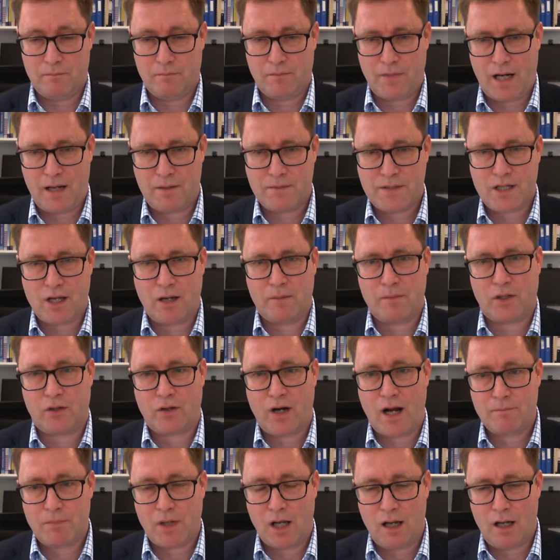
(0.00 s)
My name is Simon
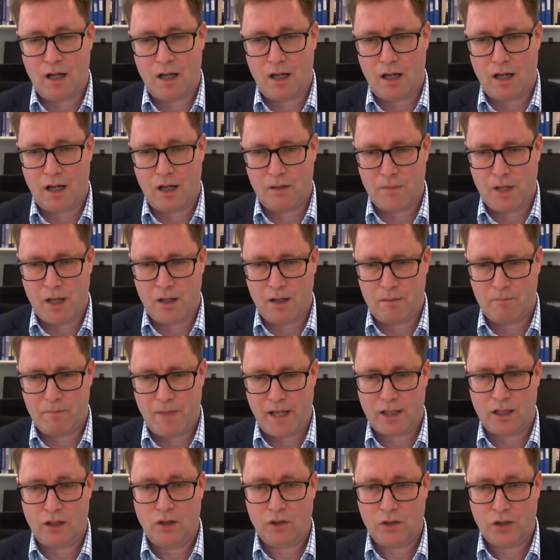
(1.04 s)
Crabb. I'm a
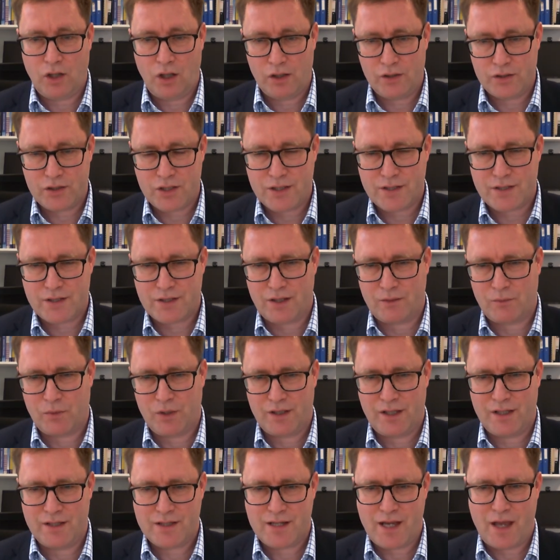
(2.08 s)
medical oncologist. I
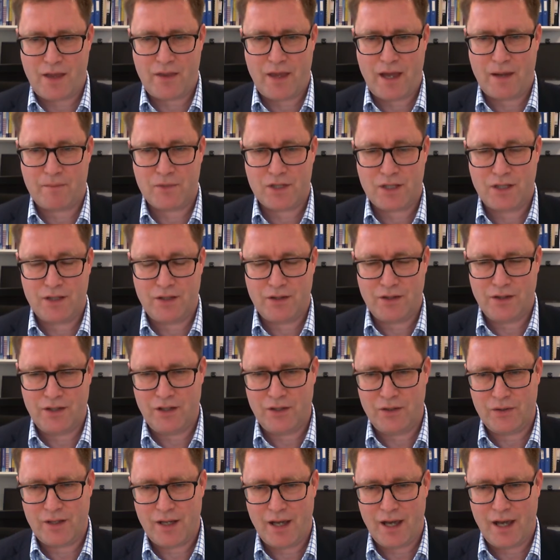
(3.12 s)
work in Southampton in
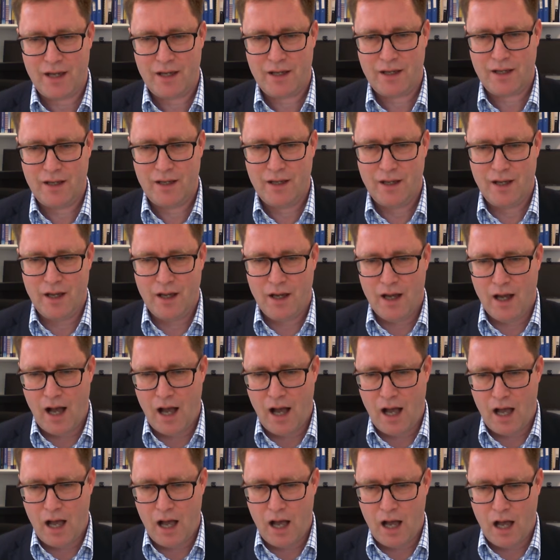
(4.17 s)
the UK.
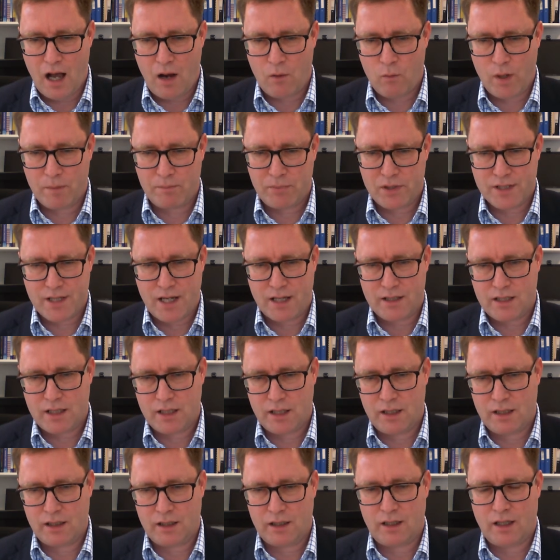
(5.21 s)
And we're
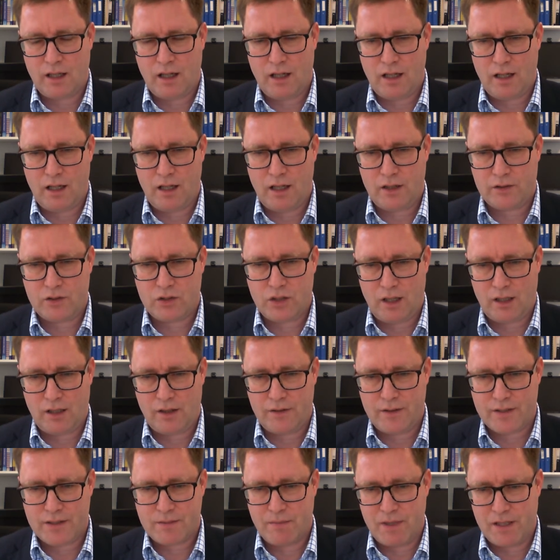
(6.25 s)
presenting a trial
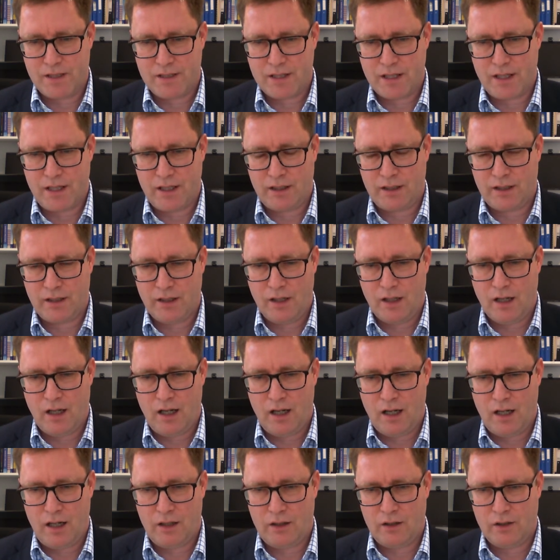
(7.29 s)
at this meeting
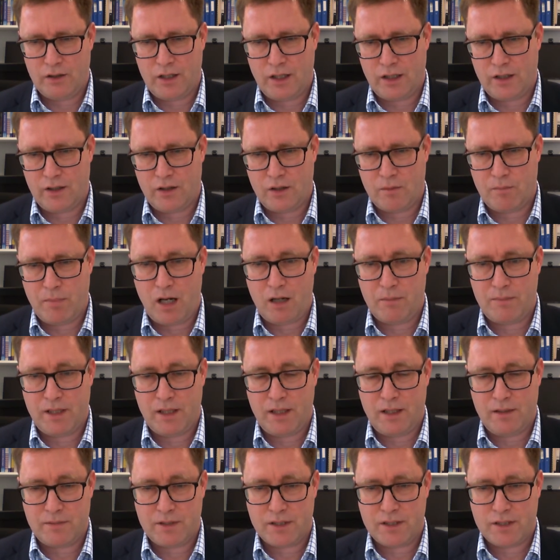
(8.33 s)
looking at the PARP
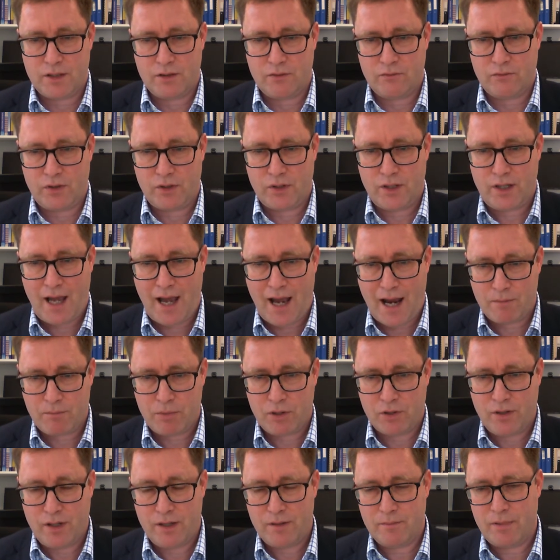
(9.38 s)
inhibitor
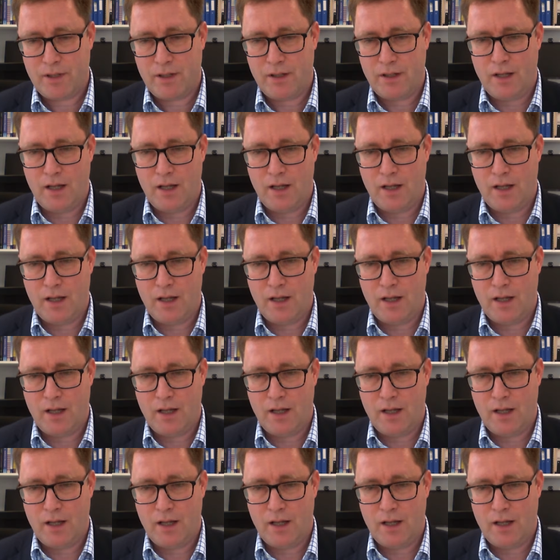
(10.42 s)
rucaparib